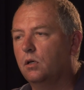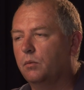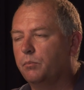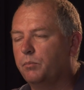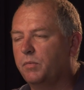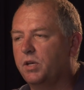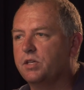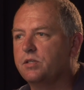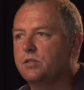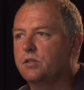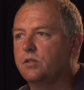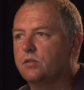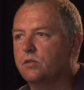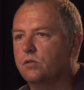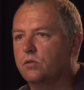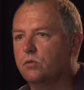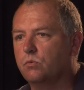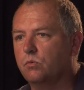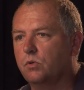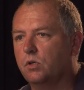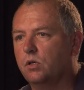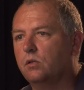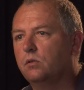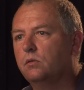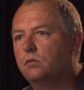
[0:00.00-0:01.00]
Businesses
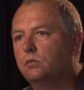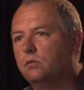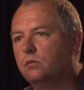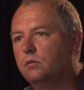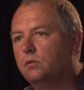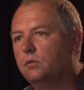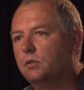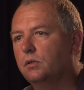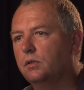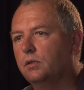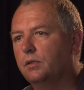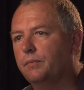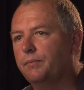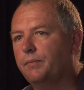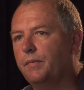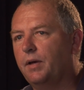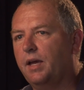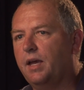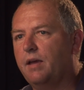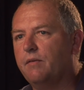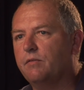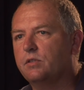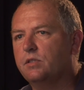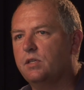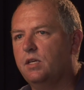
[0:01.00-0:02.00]
will. Well, I
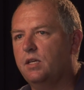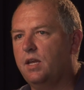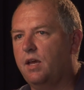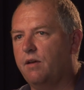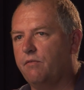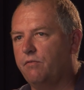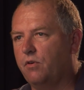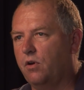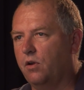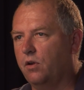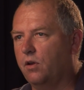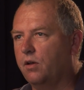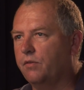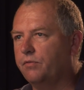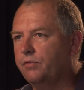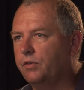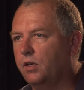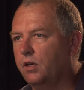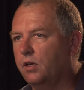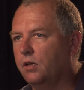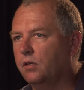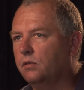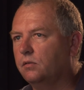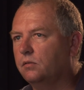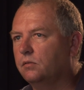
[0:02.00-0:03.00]
haven't seen that fall off
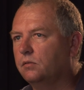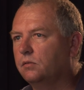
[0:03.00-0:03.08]
yet.